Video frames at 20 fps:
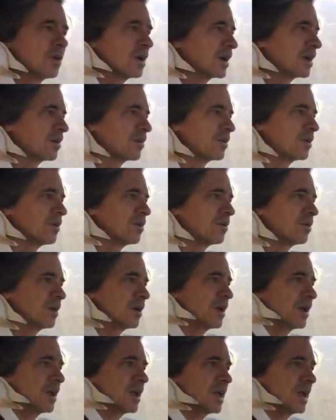I don't know,
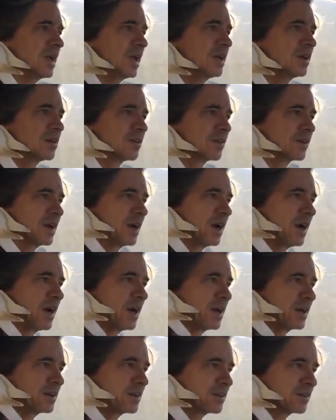8 or
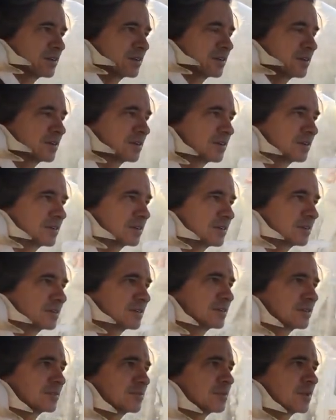
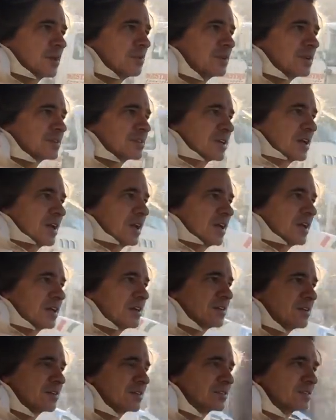9, maybe
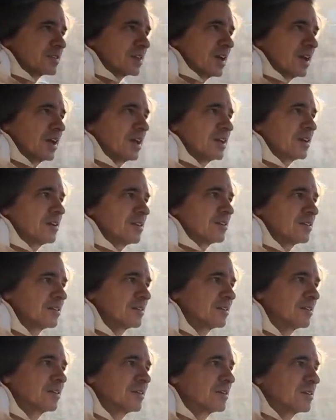
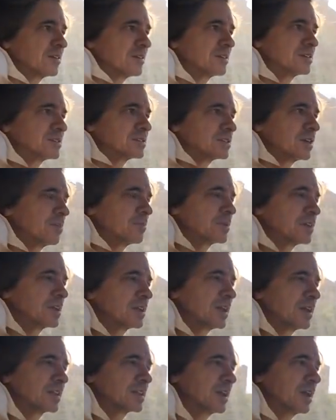10,
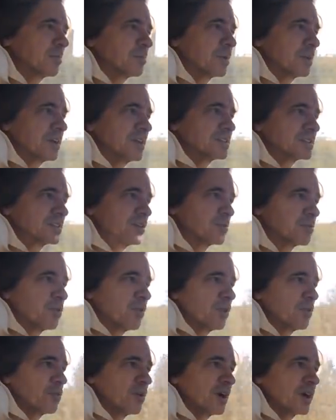something like that. But he's at a
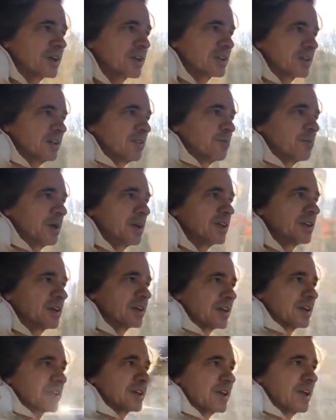point where I can leave him out like a